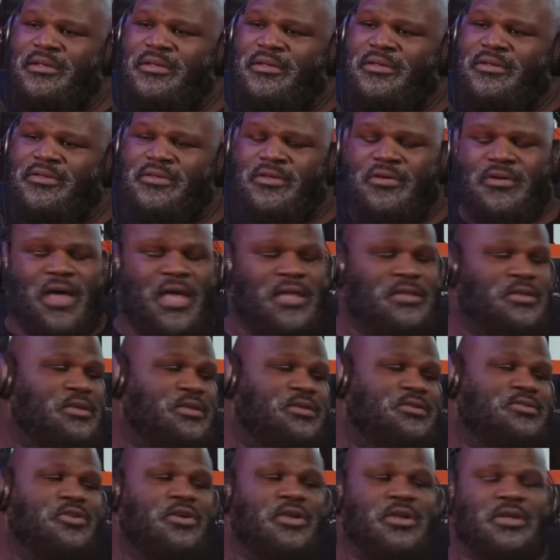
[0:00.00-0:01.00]
So I just
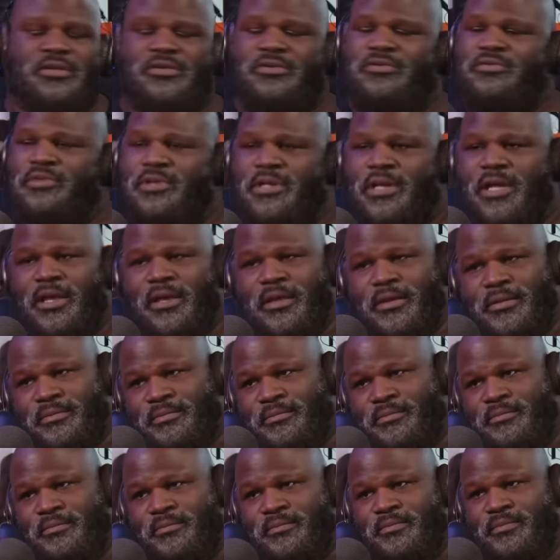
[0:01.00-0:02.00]
started doing that.
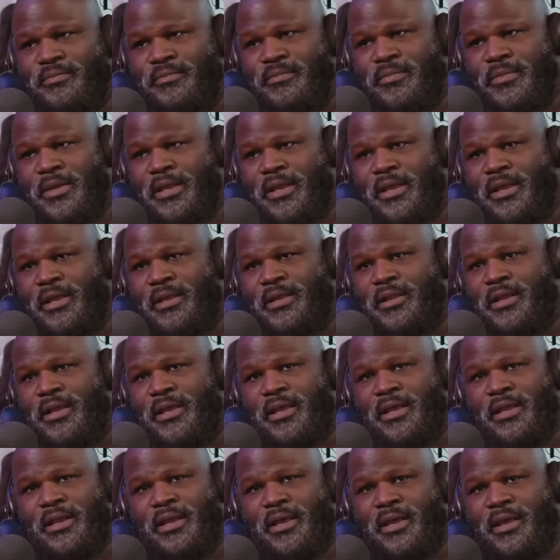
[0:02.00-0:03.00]
And
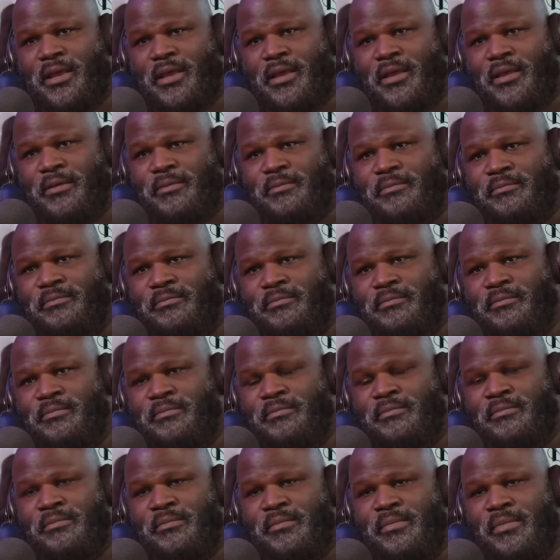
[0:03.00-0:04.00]
then
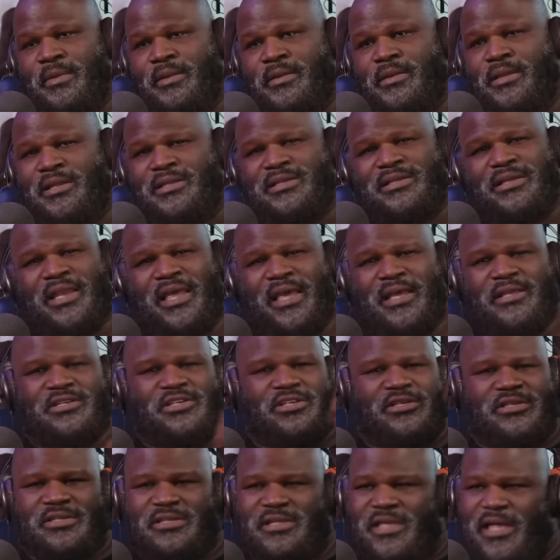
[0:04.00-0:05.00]
this
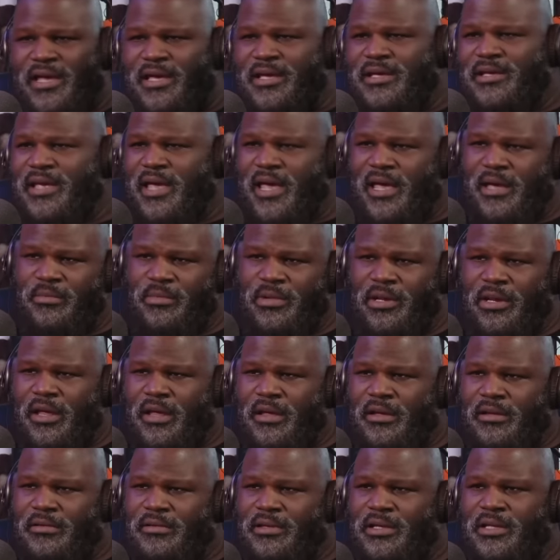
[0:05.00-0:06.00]
Legends thing came
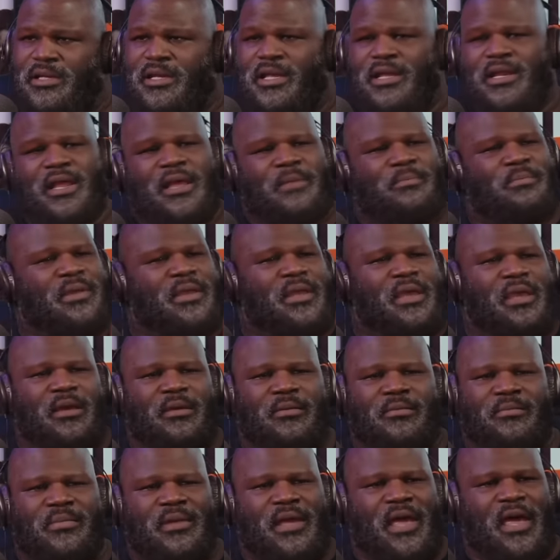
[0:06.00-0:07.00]
along, and then I
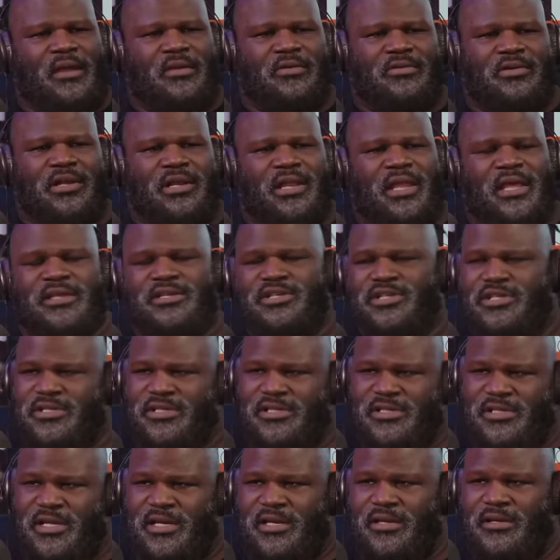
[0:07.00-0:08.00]
got on the Legends
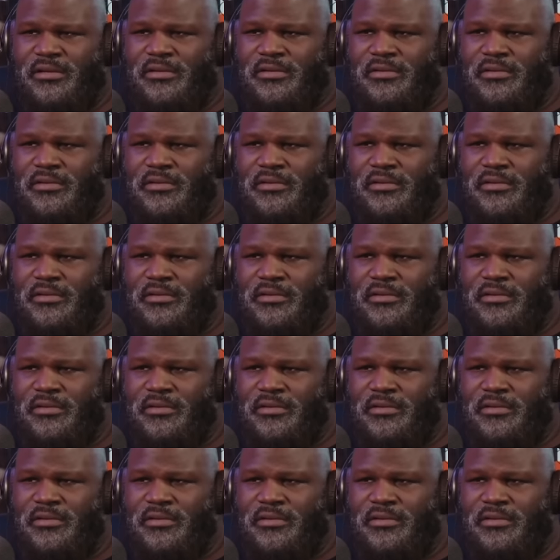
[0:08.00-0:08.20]
deal.